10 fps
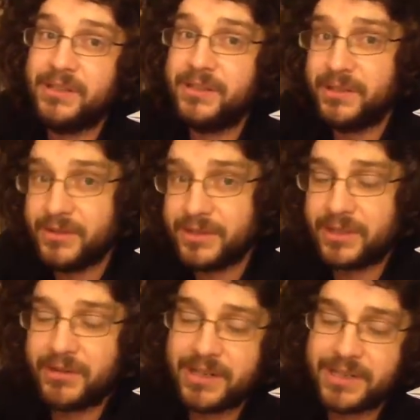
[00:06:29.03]
use their
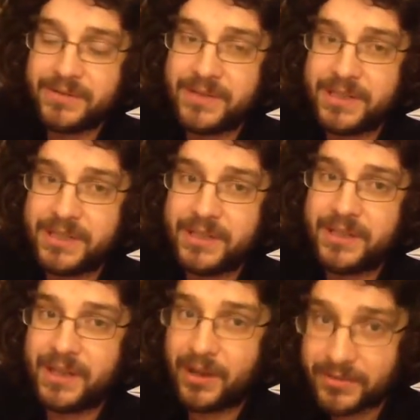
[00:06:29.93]
creativity that
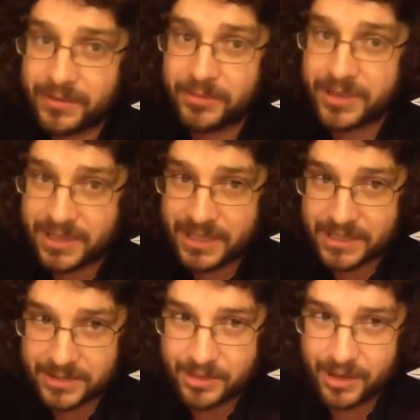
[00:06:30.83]
they often possess
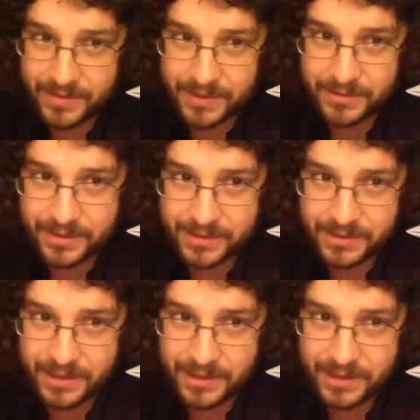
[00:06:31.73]
as part of the illness.